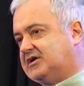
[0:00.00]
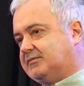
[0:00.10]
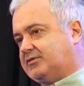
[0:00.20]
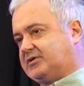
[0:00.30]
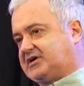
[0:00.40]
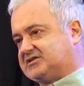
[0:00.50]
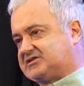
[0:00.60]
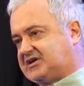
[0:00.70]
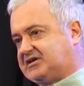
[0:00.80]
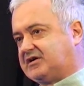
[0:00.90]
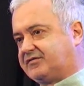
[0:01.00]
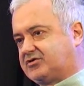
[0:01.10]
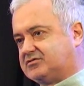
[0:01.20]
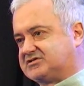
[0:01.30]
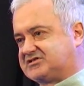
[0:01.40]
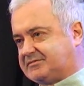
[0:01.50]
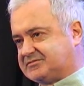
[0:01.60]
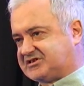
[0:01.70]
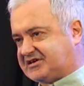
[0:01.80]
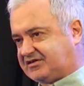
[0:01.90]
but we can take, of course,
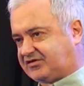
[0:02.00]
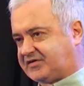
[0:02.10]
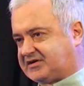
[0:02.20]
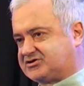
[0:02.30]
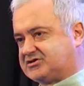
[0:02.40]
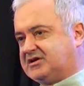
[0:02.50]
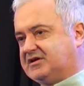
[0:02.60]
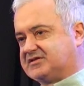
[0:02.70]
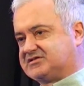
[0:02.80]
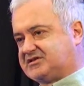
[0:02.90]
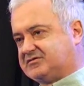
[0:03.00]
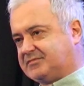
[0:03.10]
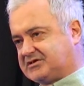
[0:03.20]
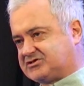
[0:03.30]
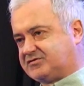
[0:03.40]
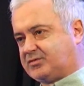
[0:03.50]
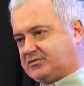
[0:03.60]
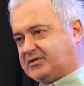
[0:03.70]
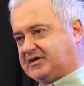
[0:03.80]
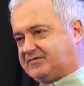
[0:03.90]
some satisfaction that so much of
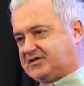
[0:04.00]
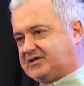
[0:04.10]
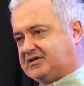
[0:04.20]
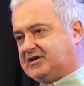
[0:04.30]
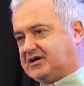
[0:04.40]
what we have done